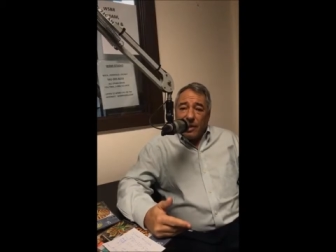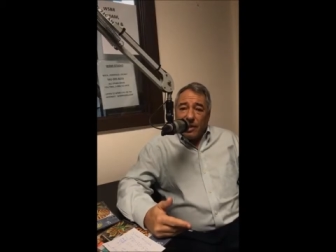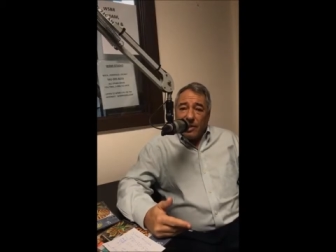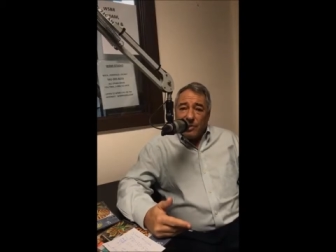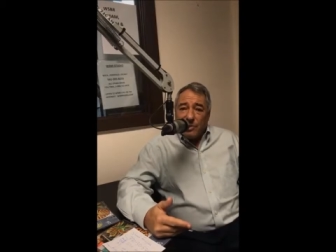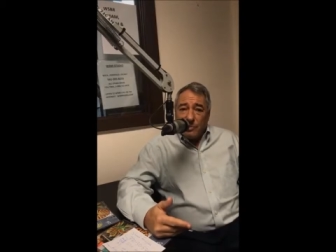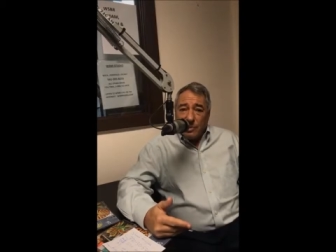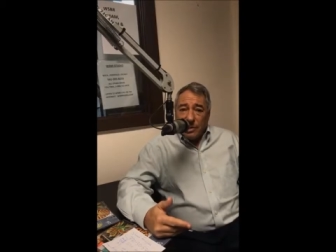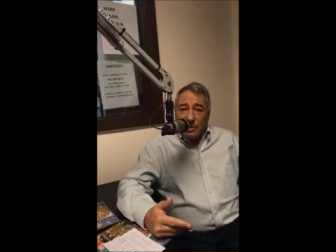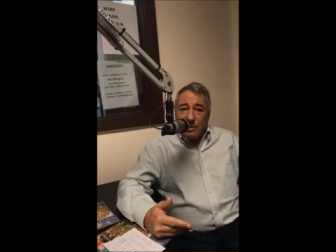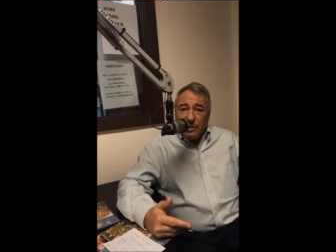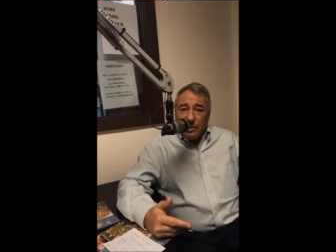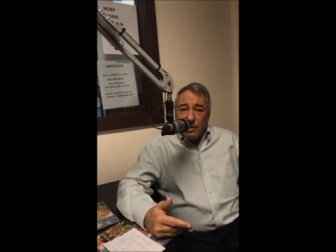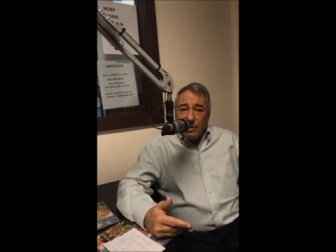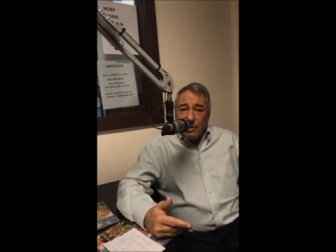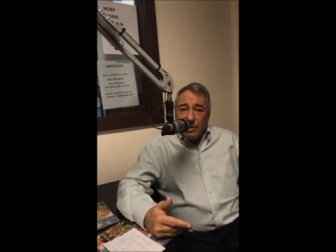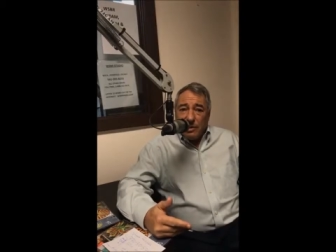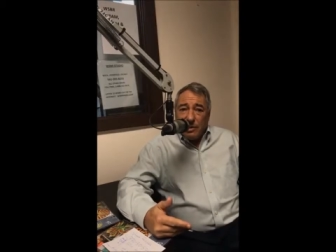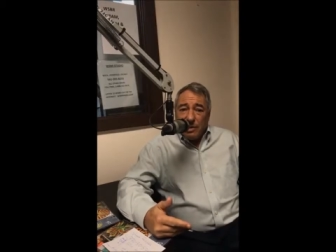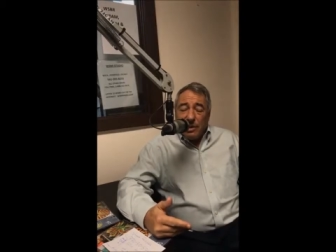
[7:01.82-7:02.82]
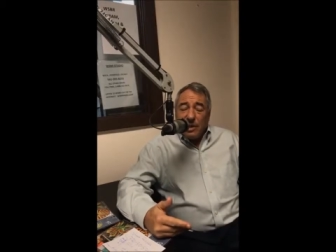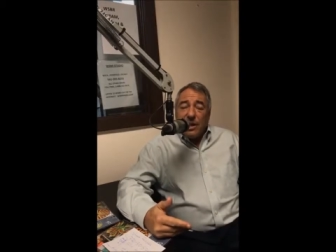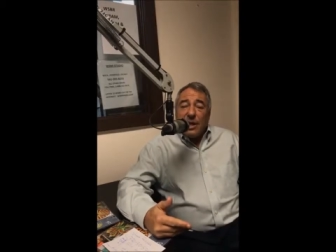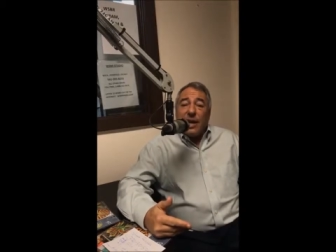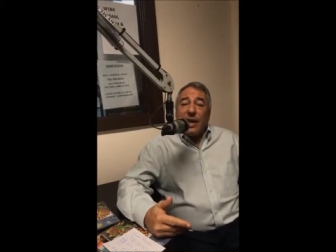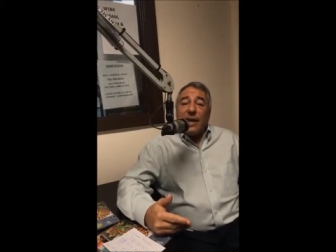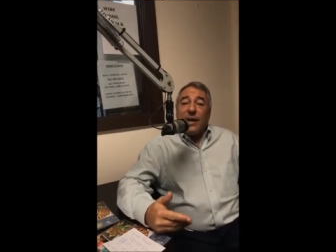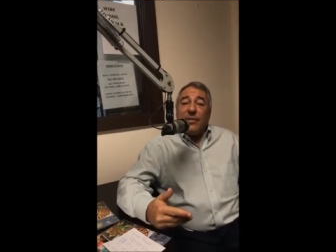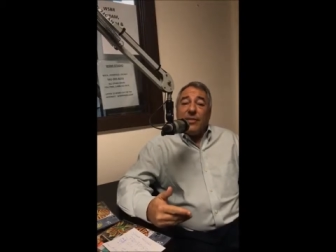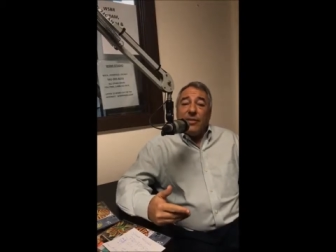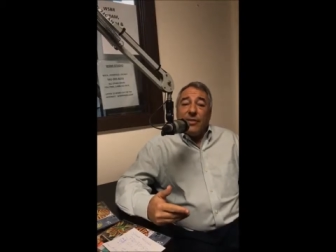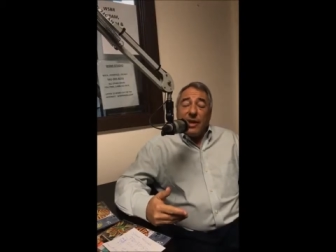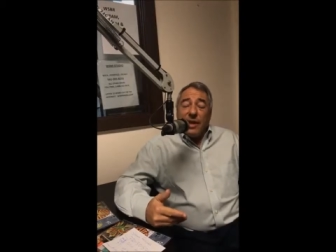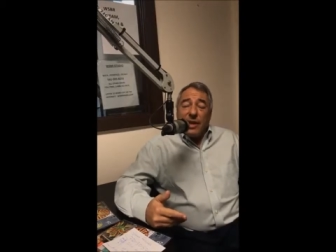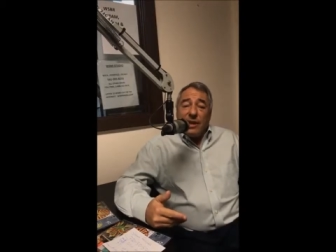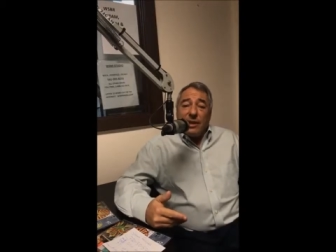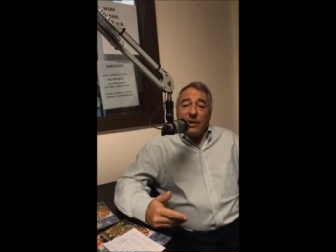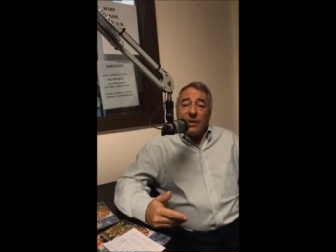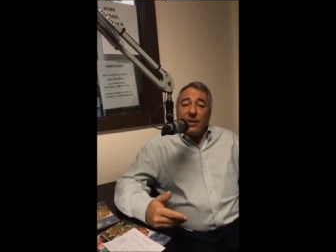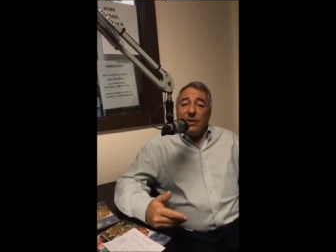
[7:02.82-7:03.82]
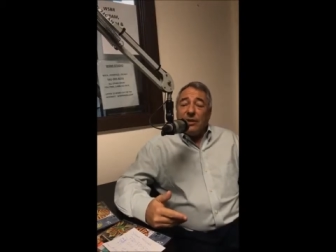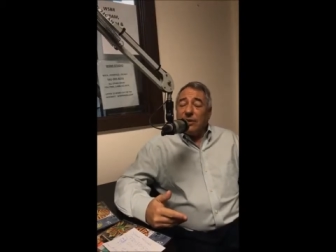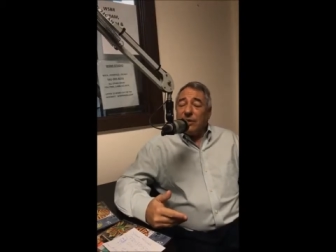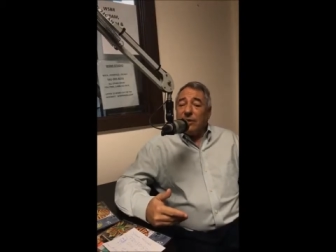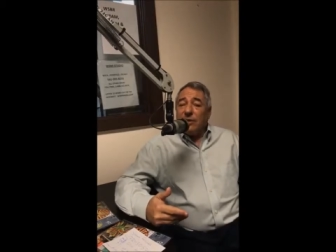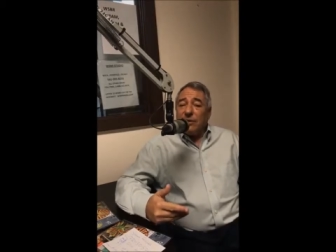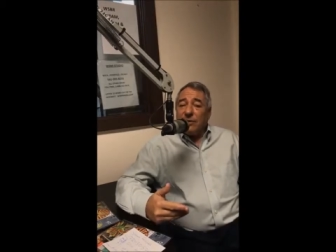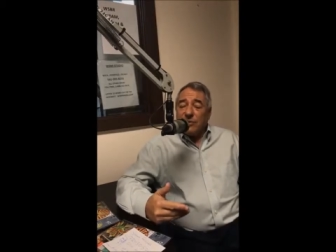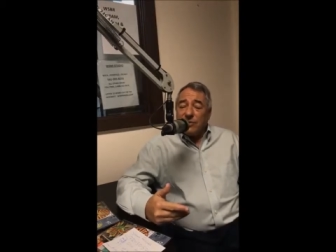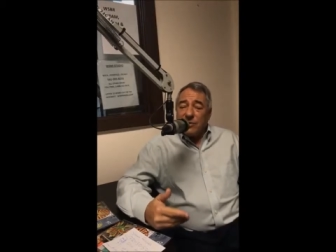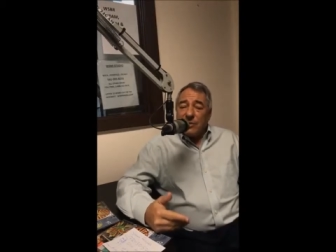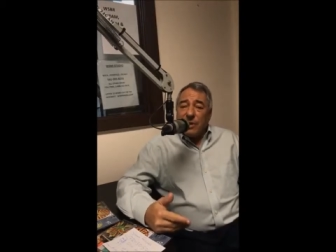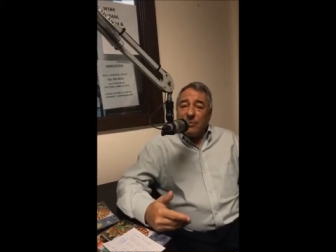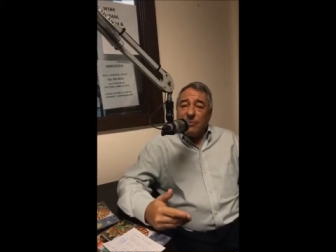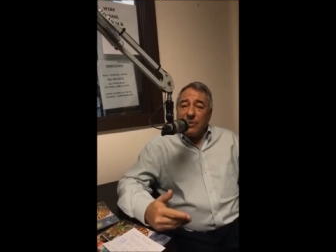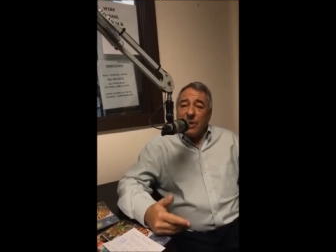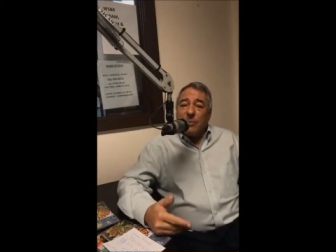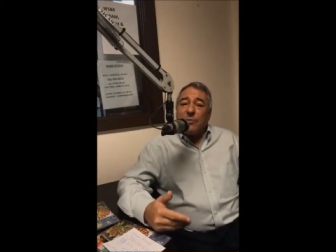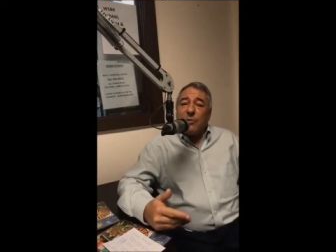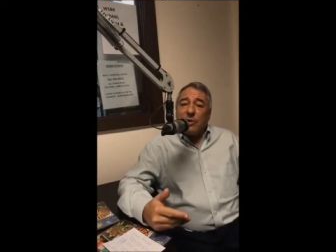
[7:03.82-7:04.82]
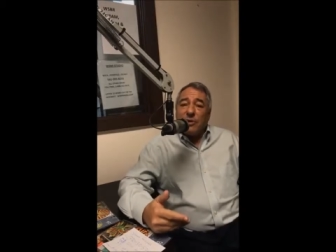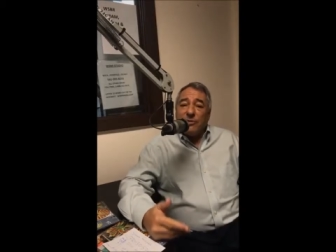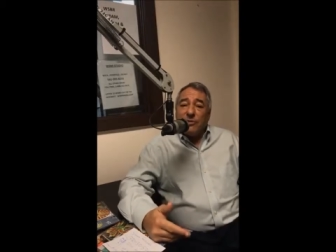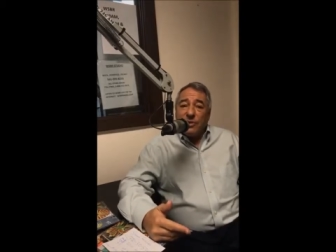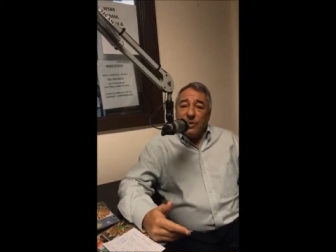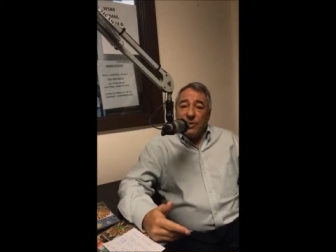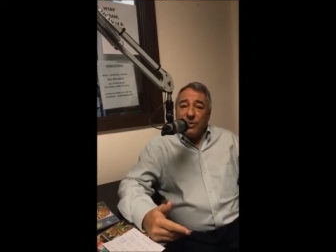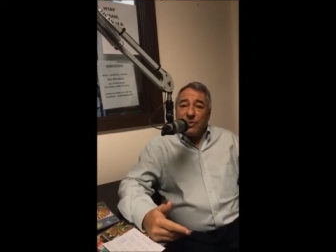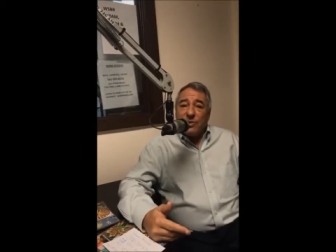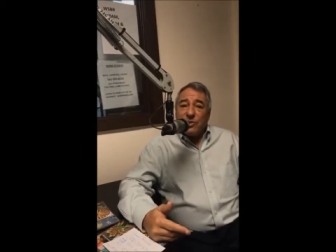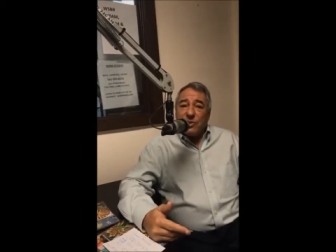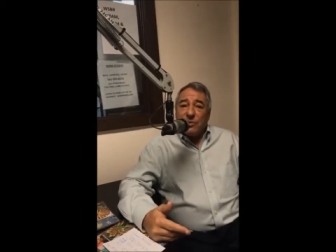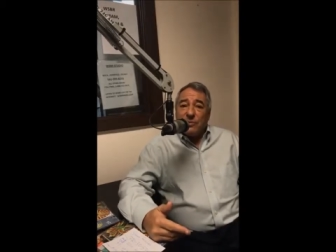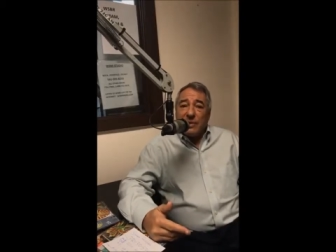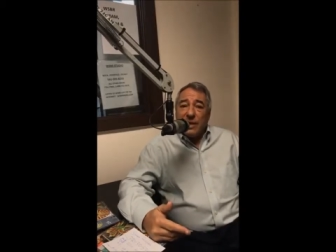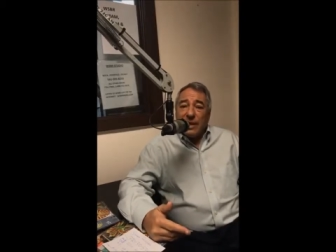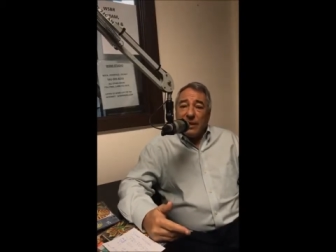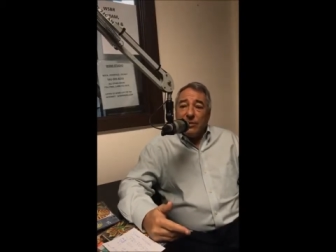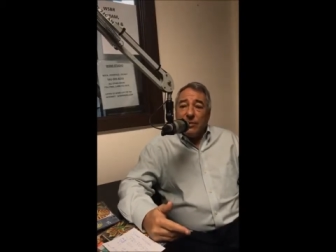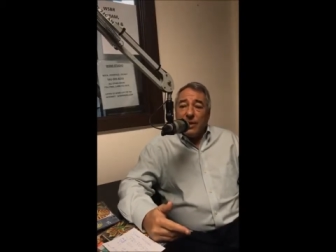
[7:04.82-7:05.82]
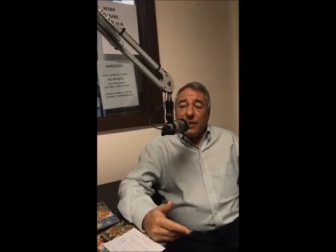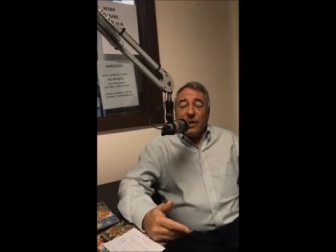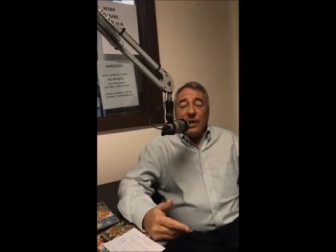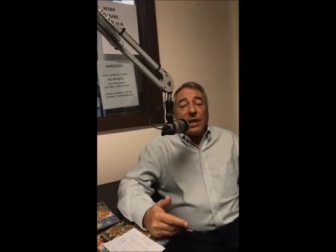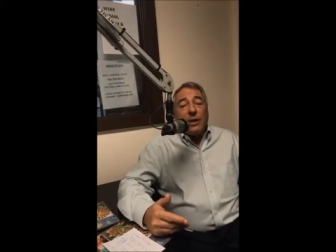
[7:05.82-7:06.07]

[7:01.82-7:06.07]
the husband? And then some number of years from now,